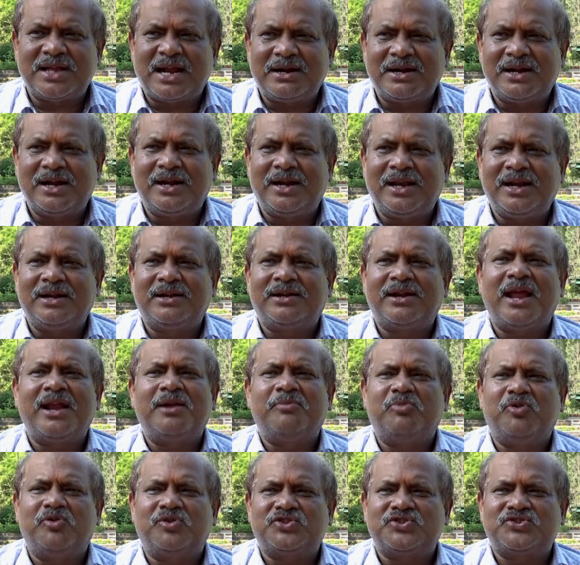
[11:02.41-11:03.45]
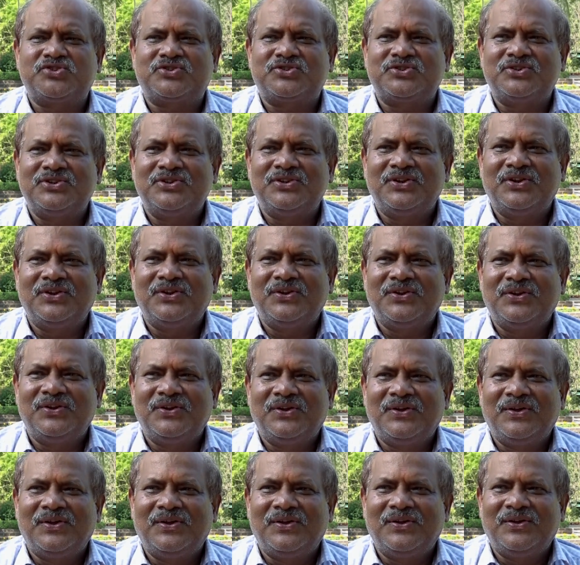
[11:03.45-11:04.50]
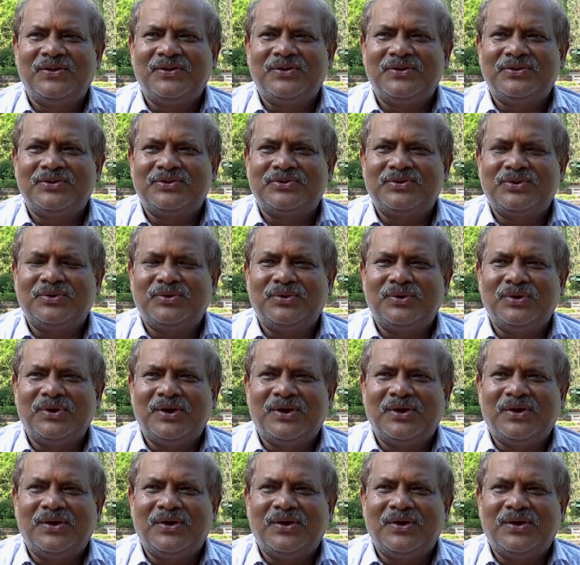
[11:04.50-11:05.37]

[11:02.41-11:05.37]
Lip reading: than reading 10 books. So,